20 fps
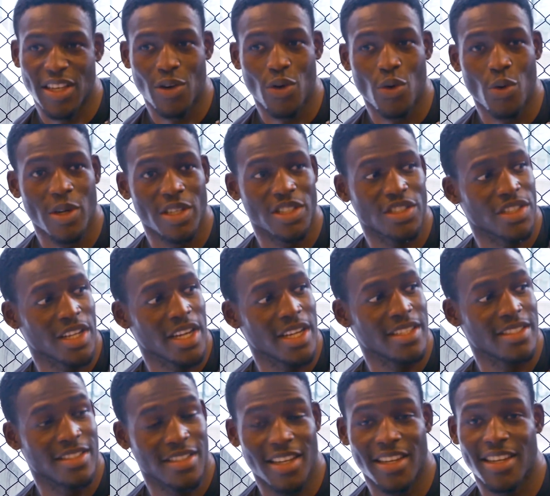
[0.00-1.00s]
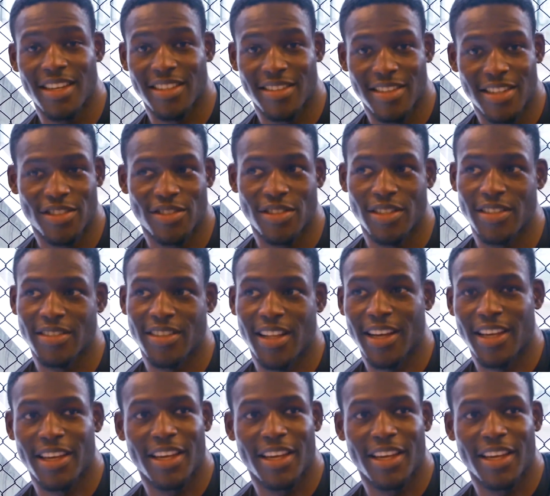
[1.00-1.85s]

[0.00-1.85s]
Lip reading: He always changes. Yeah, it's like